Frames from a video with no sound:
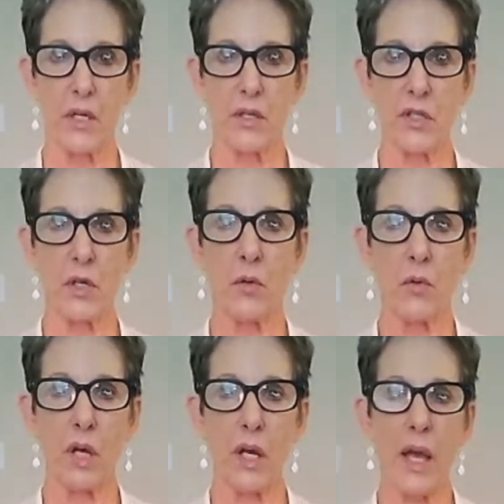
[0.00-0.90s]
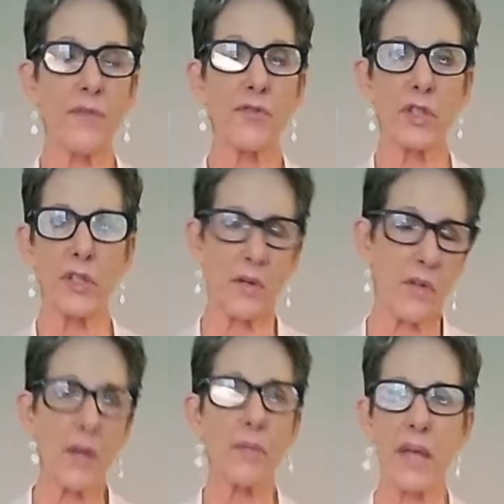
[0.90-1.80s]
So after,
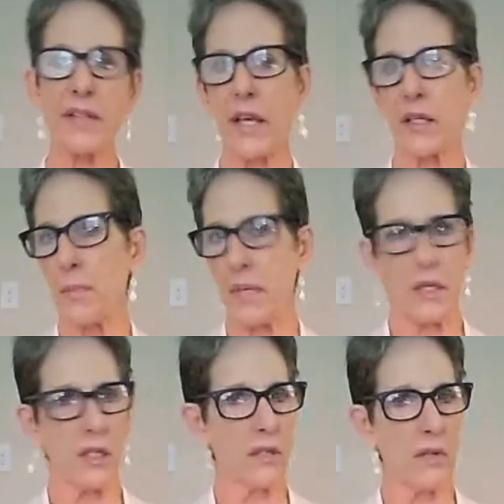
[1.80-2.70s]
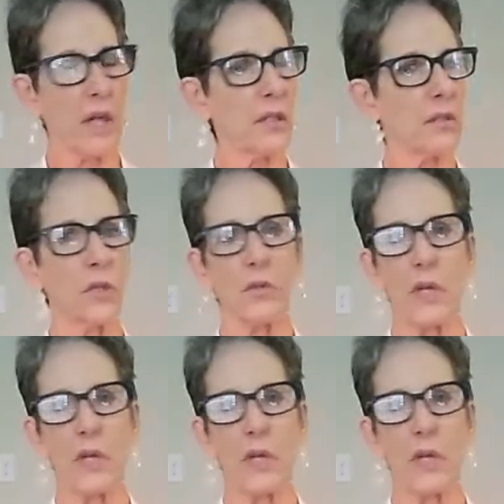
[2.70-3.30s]
it may take a minute. I don't know.